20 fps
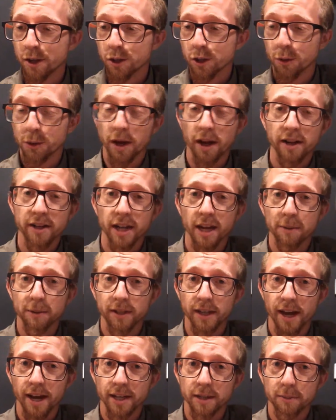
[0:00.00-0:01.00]
So we got into
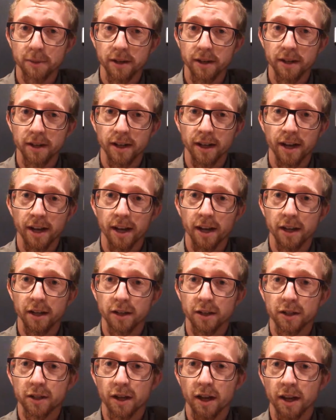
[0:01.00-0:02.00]
Abel, Tasman,
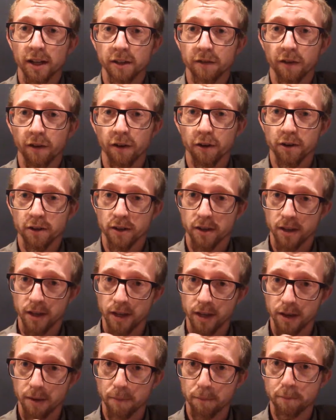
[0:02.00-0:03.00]
and as far as
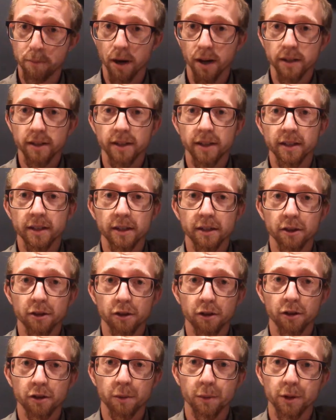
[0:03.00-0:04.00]
the bus is
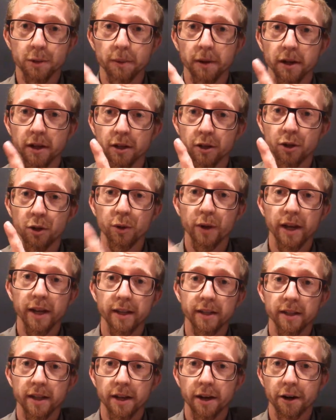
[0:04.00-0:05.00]
concerned, we're spending 2
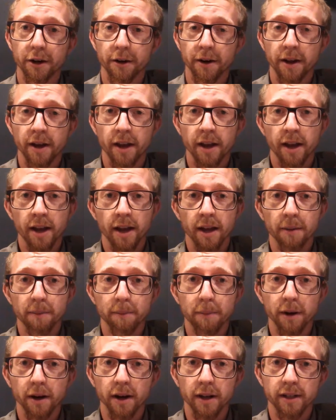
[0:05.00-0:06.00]
days there,
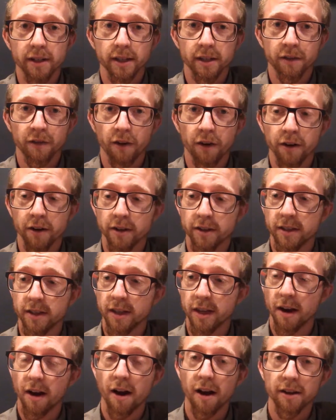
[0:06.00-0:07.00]
but as far as
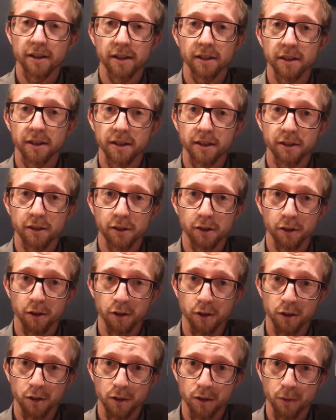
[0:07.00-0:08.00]
the hostel is
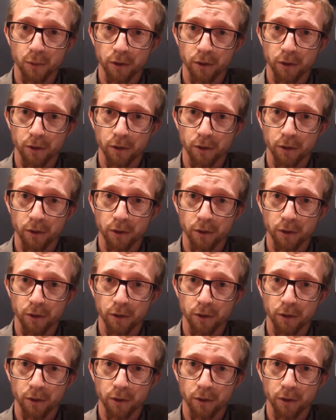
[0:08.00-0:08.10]
concerned,